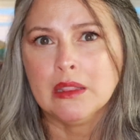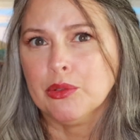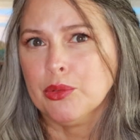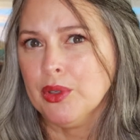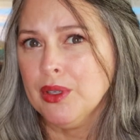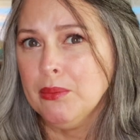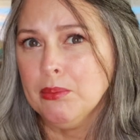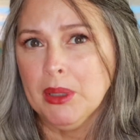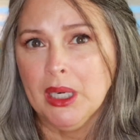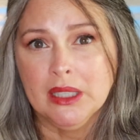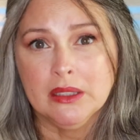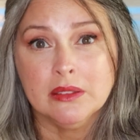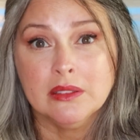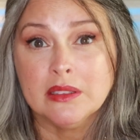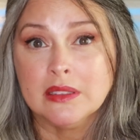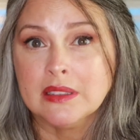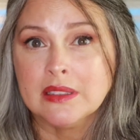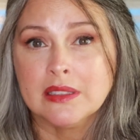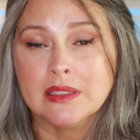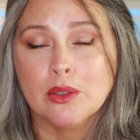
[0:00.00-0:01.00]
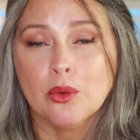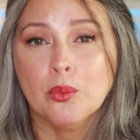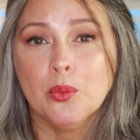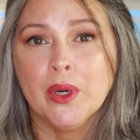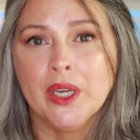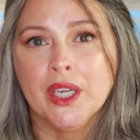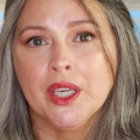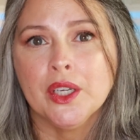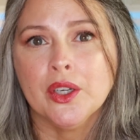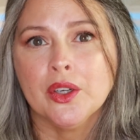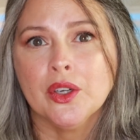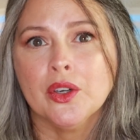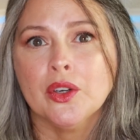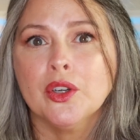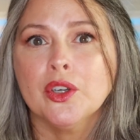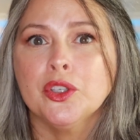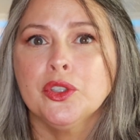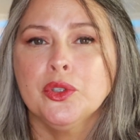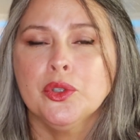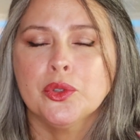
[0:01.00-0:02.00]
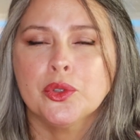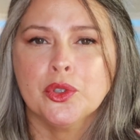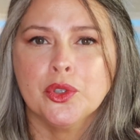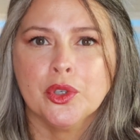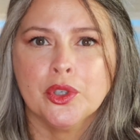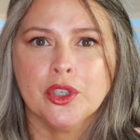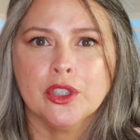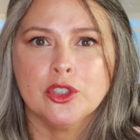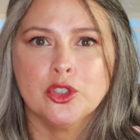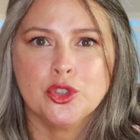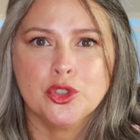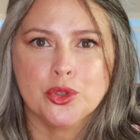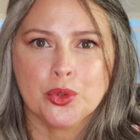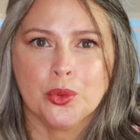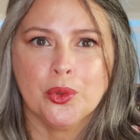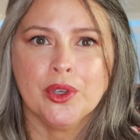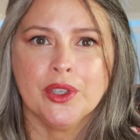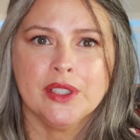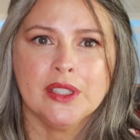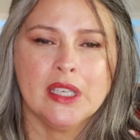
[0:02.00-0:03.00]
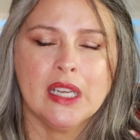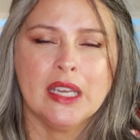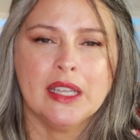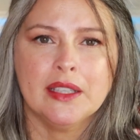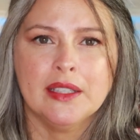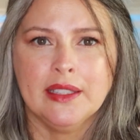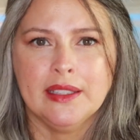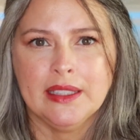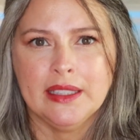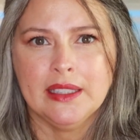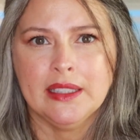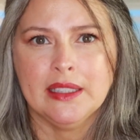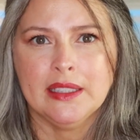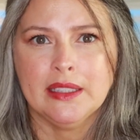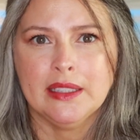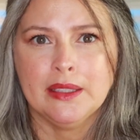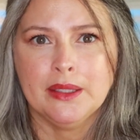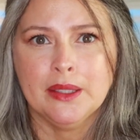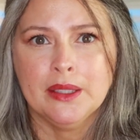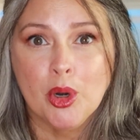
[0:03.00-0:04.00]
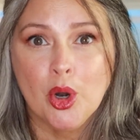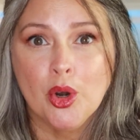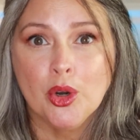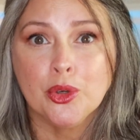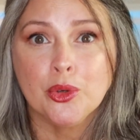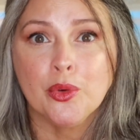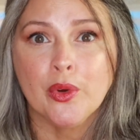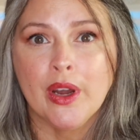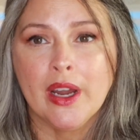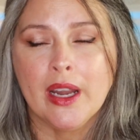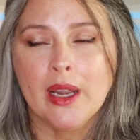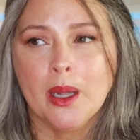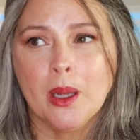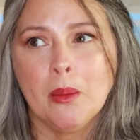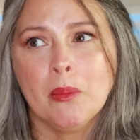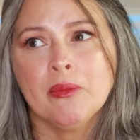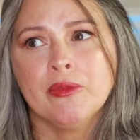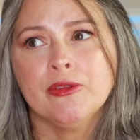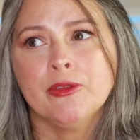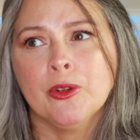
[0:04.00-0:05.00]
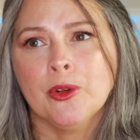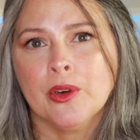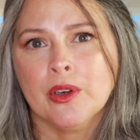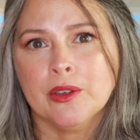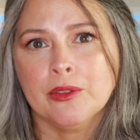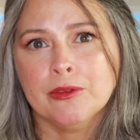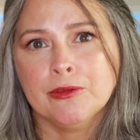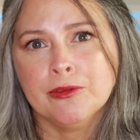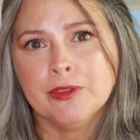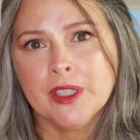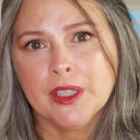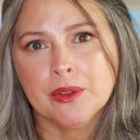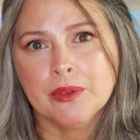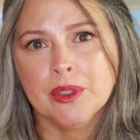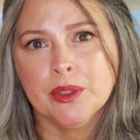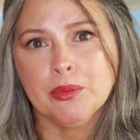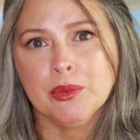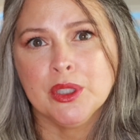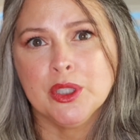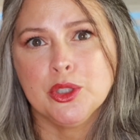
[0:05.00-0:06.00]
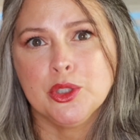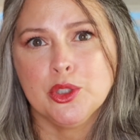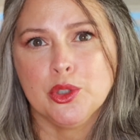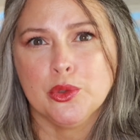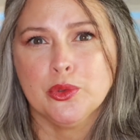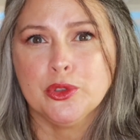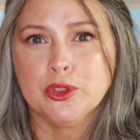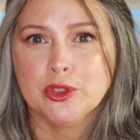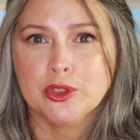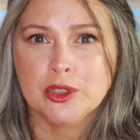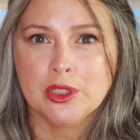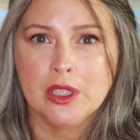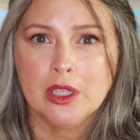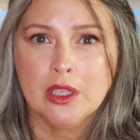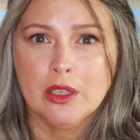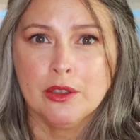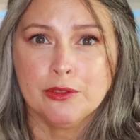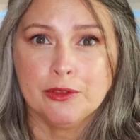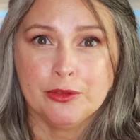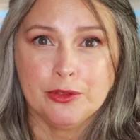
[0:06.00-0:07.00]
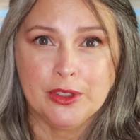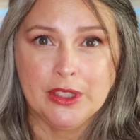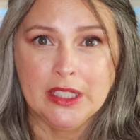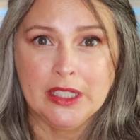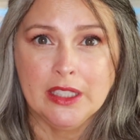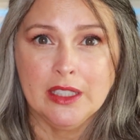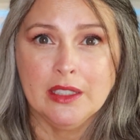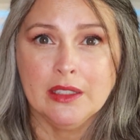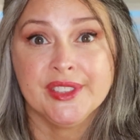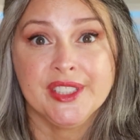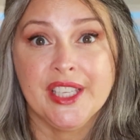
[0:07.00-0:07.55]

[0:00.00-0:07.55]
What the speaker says: 3 months where you could join the program for a very reduced fee,